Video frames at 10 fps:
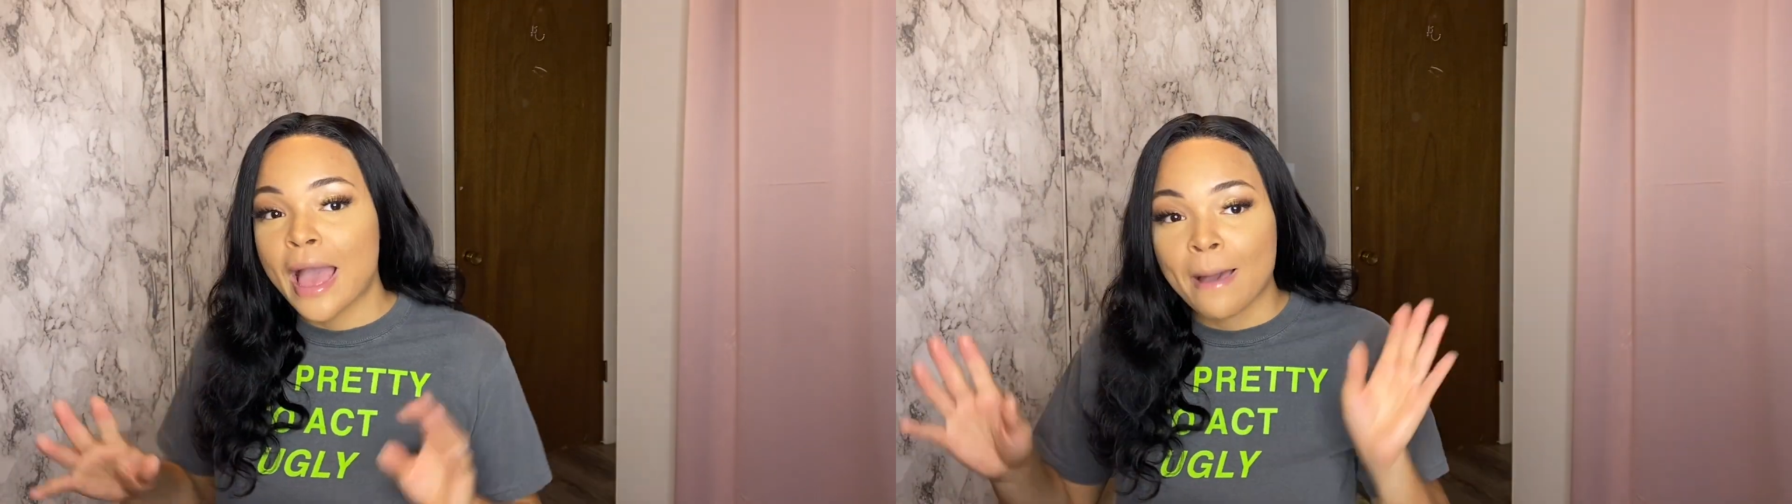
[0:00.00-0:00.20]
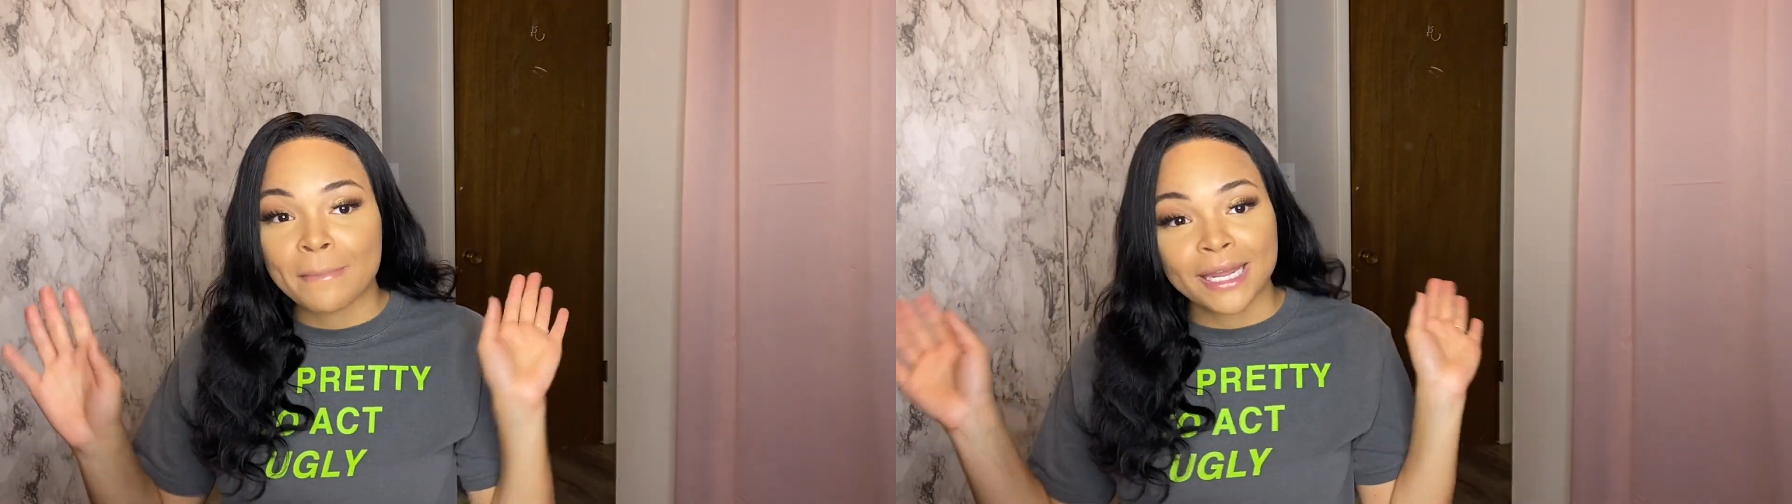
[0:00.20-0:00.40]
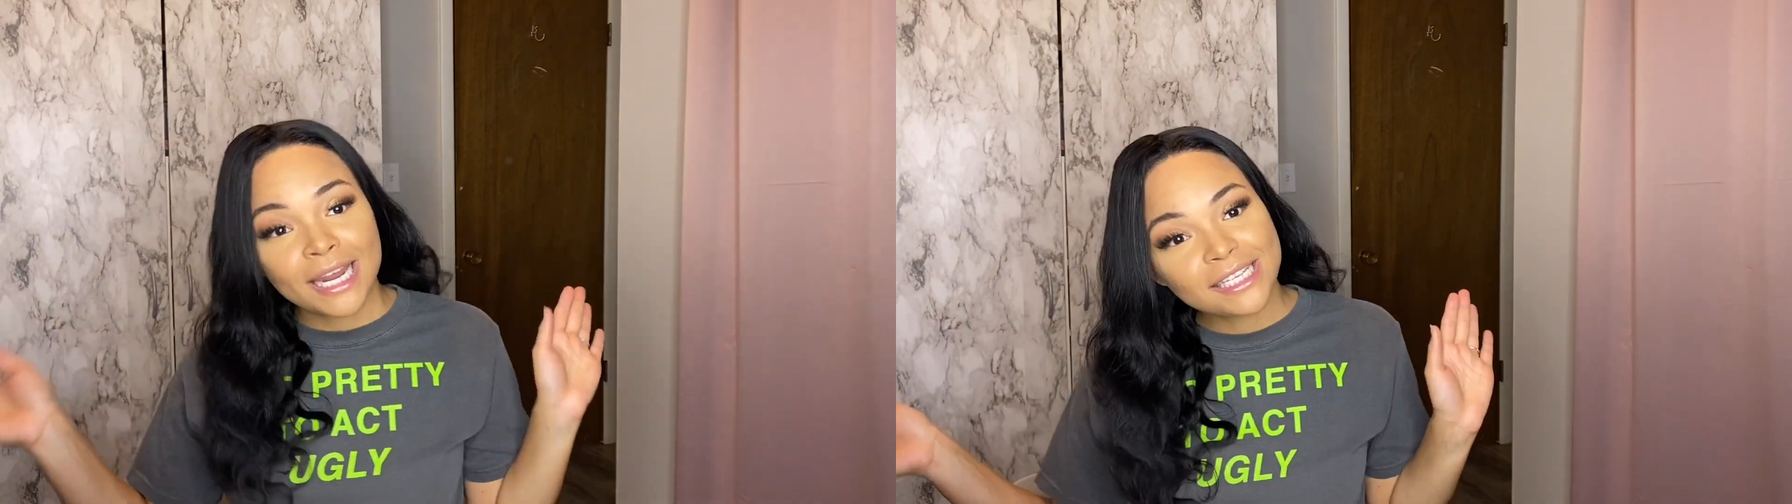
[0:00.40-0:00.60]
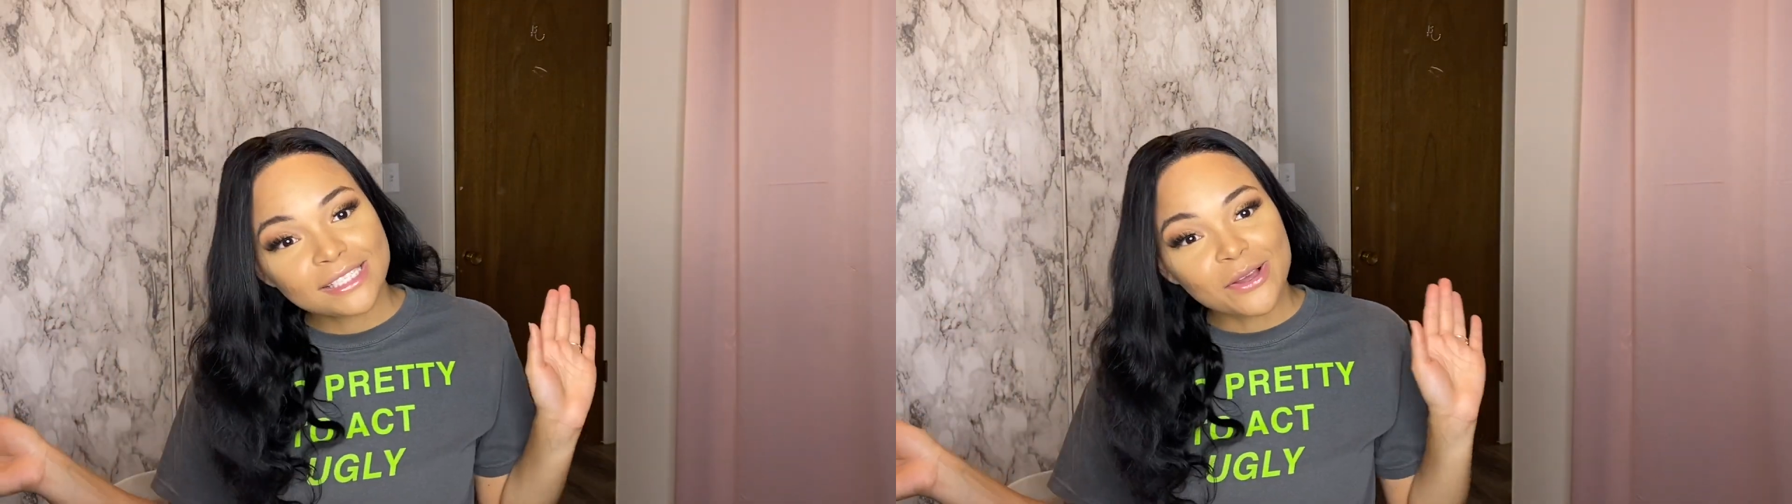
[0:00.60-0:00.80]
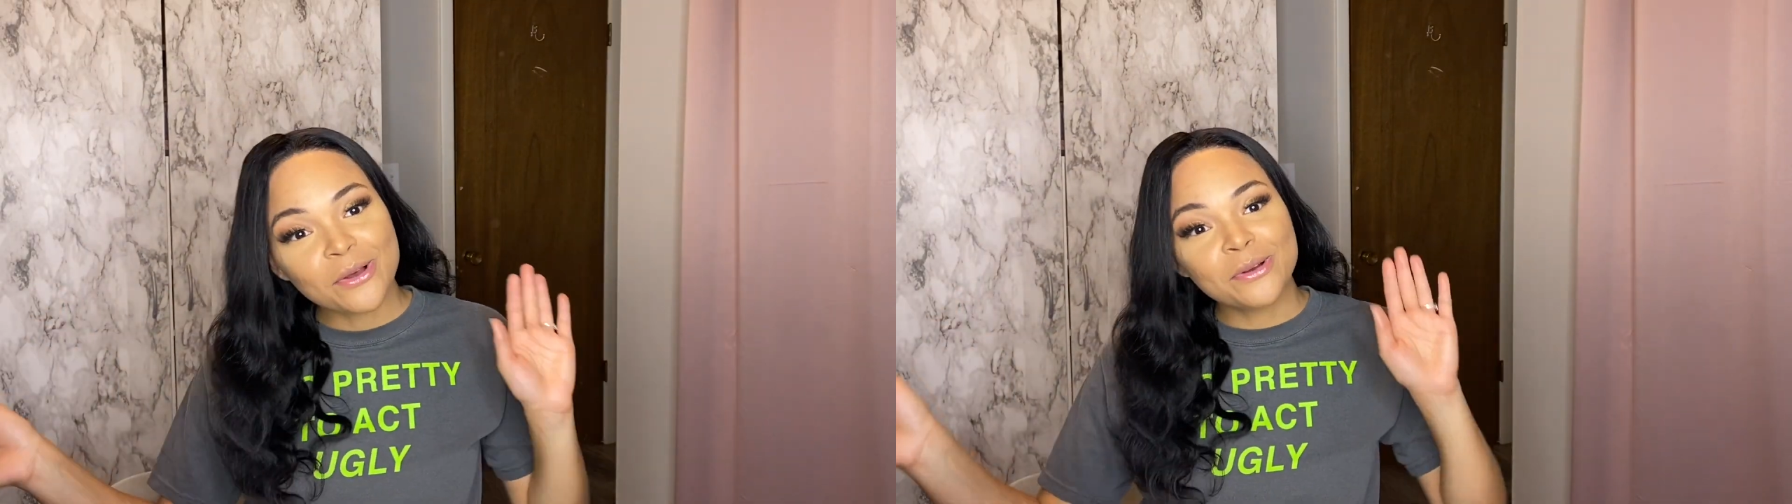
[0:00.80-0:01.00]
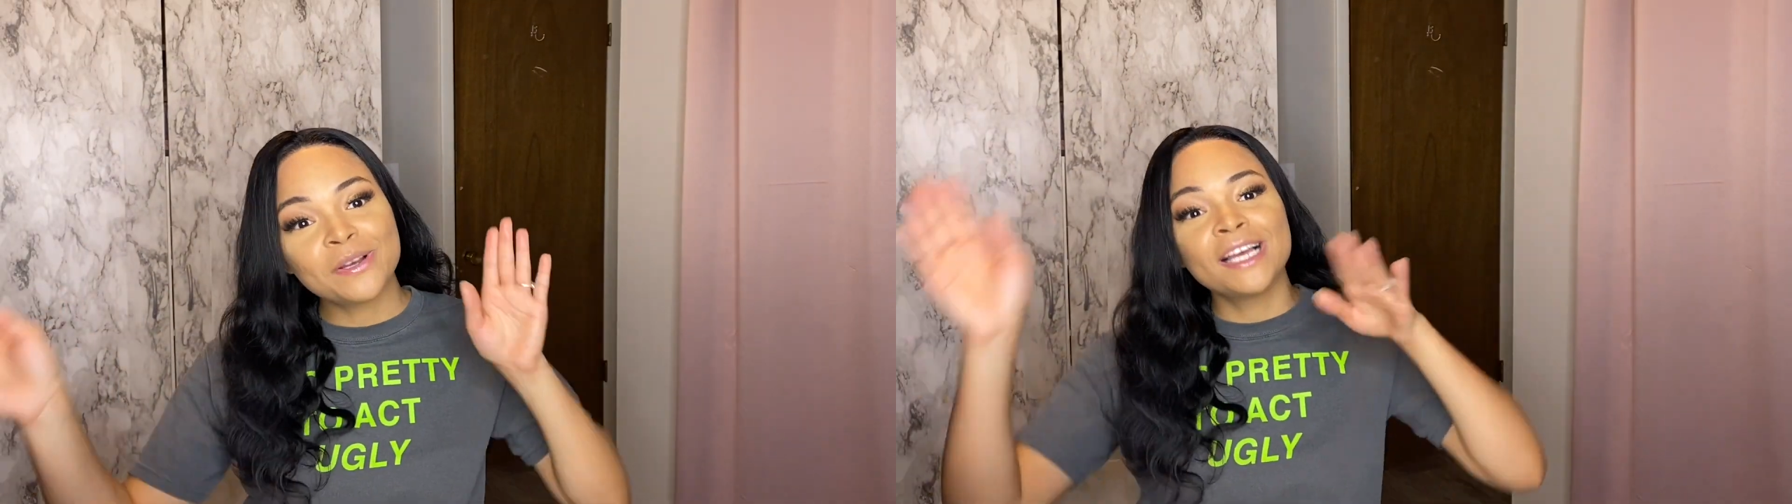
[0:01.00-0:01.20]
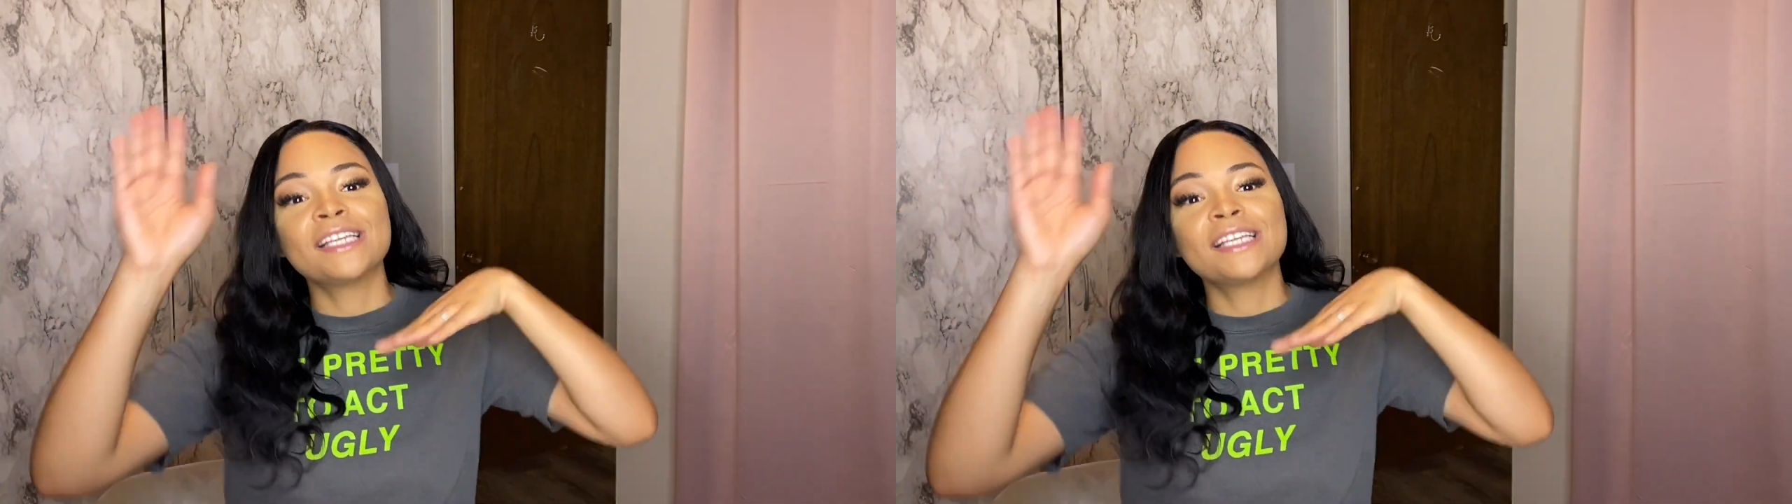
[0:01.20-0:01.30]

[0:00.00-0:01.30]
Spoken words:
my next goal.